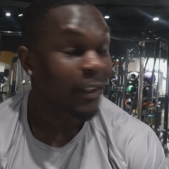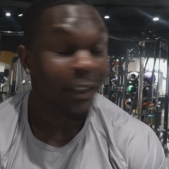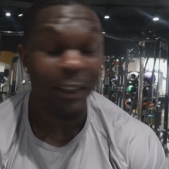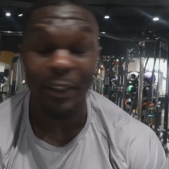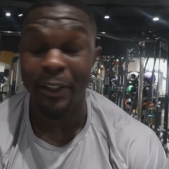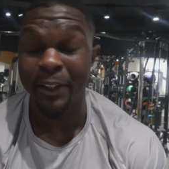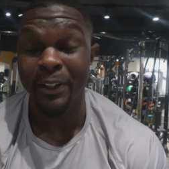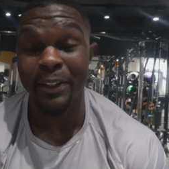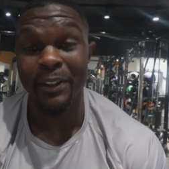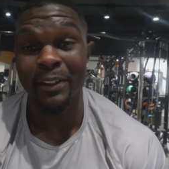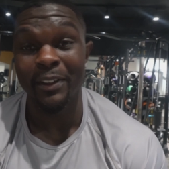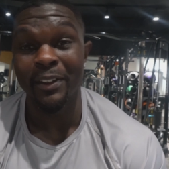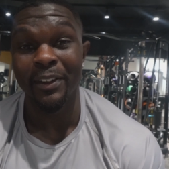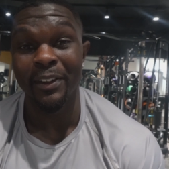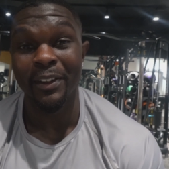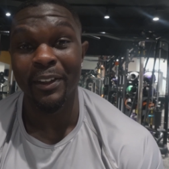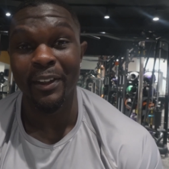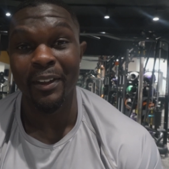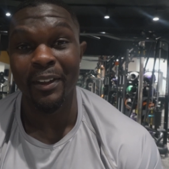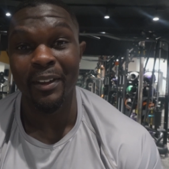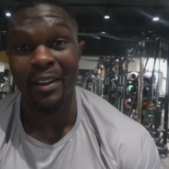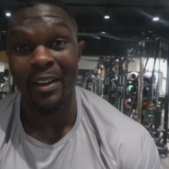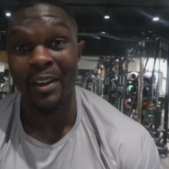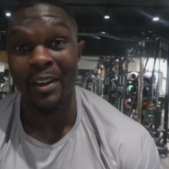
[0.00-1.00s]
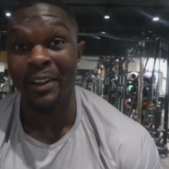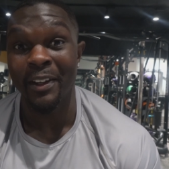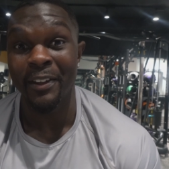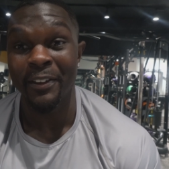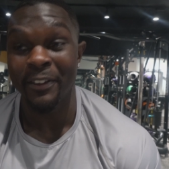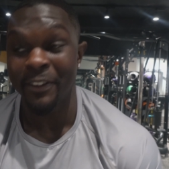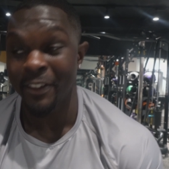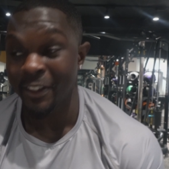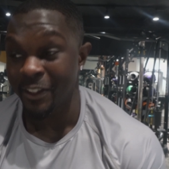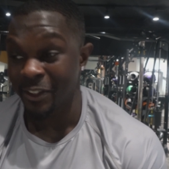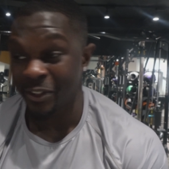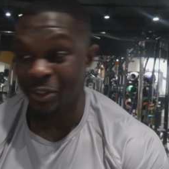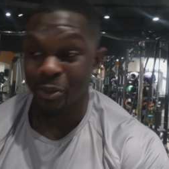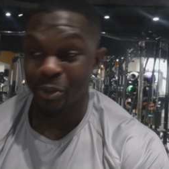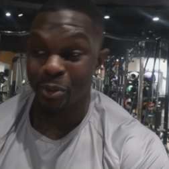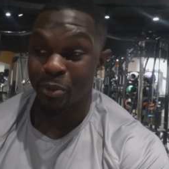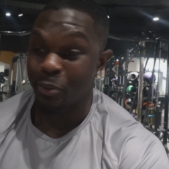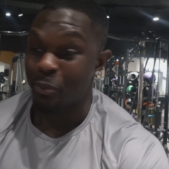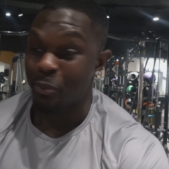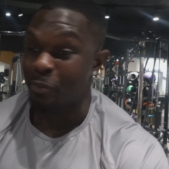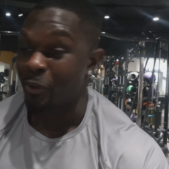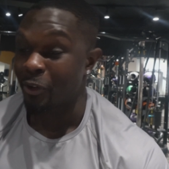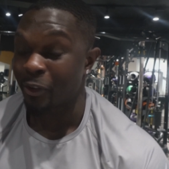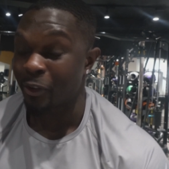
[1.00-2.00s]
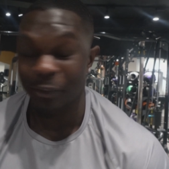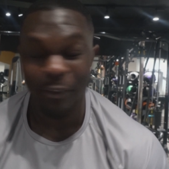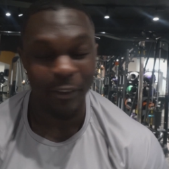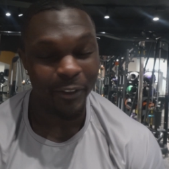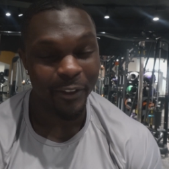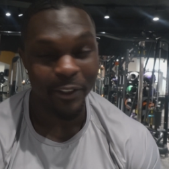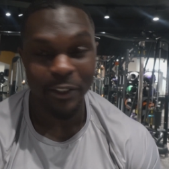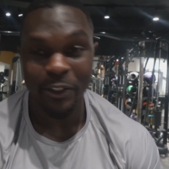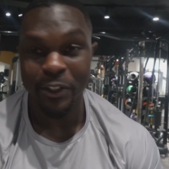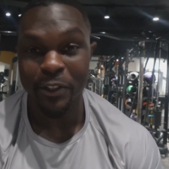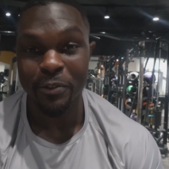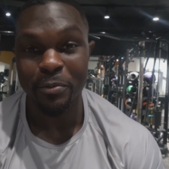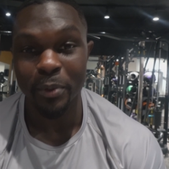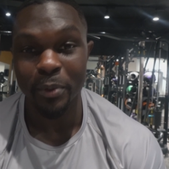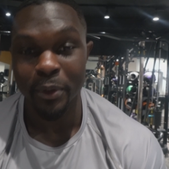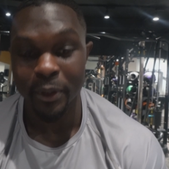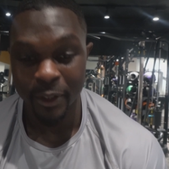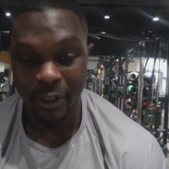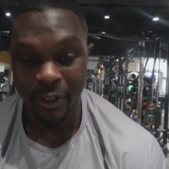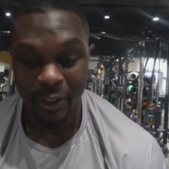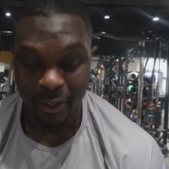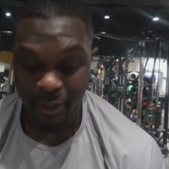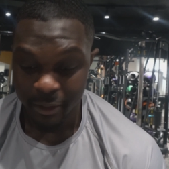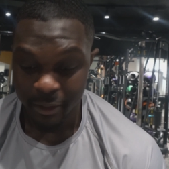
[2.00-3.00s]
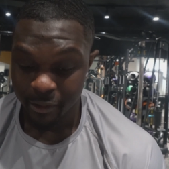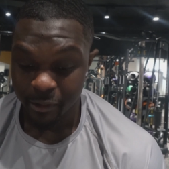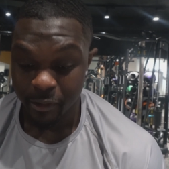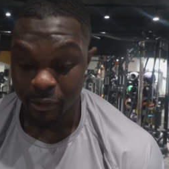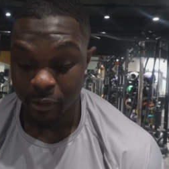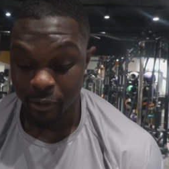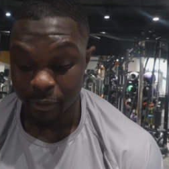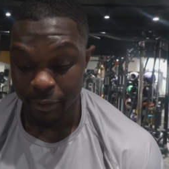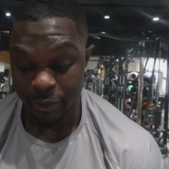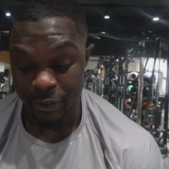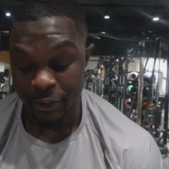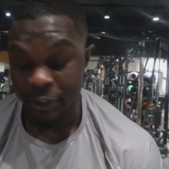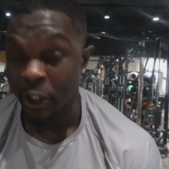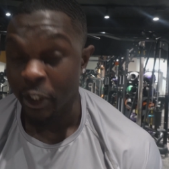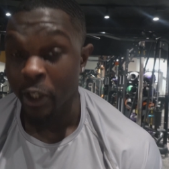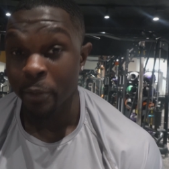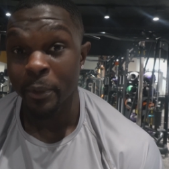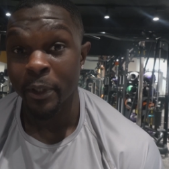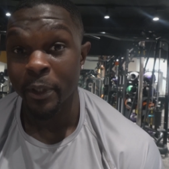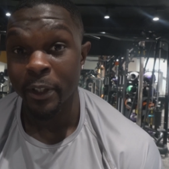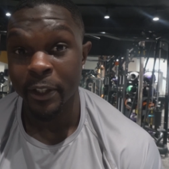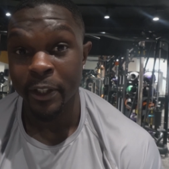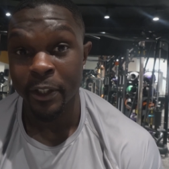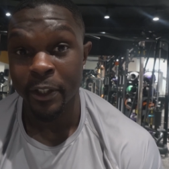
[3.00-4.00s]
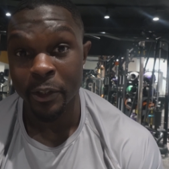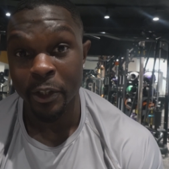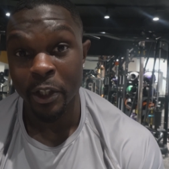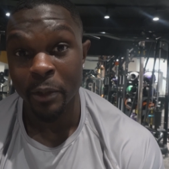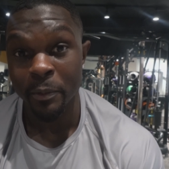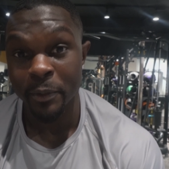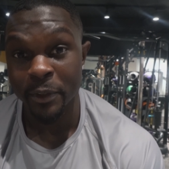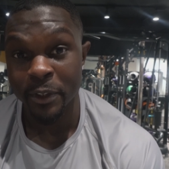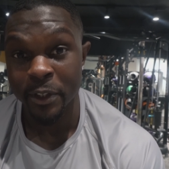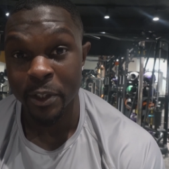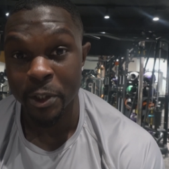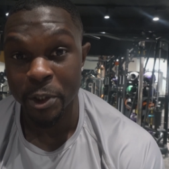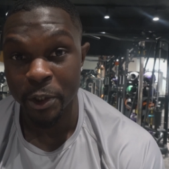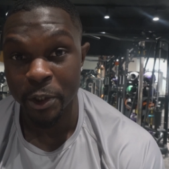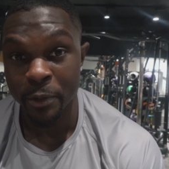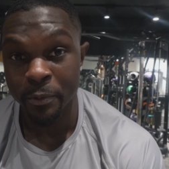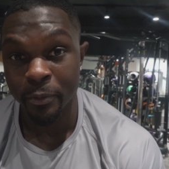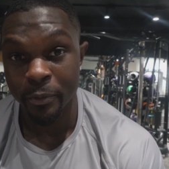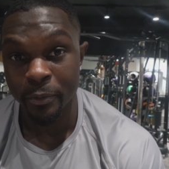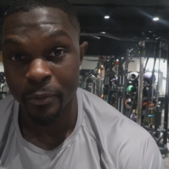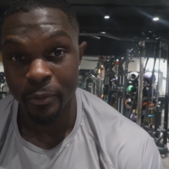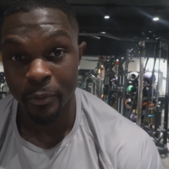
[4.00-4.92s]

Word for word: like I got things to do tomorrow and all that stuff, but you know, just coming in here, coming to the gym,